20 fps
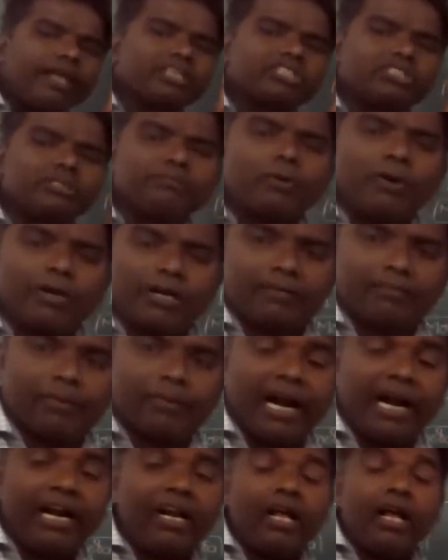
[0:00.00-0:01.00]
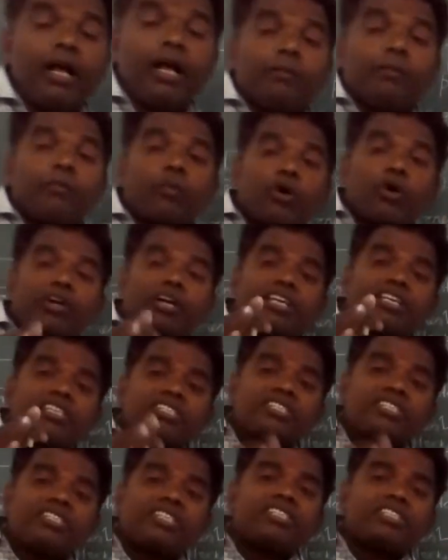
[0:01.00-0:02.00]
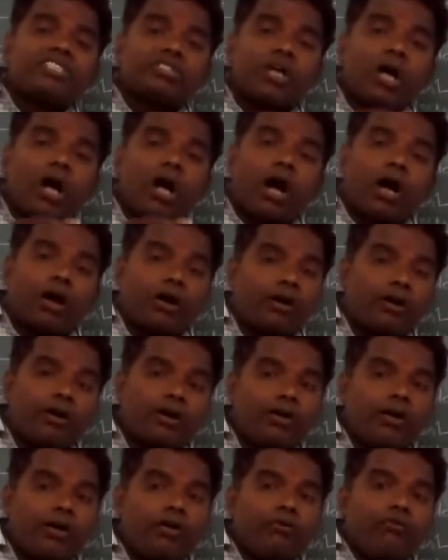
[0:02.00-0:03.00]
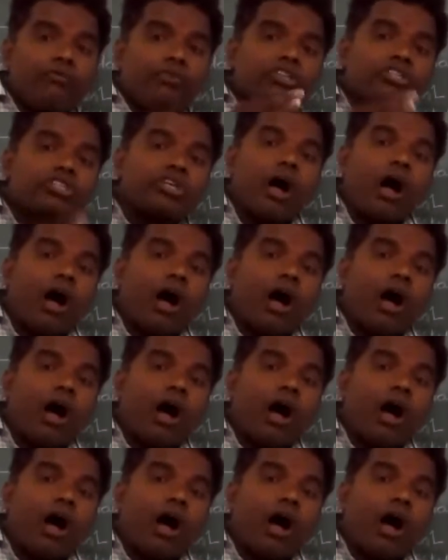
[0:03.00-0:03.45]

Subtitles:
next important point, protistants are which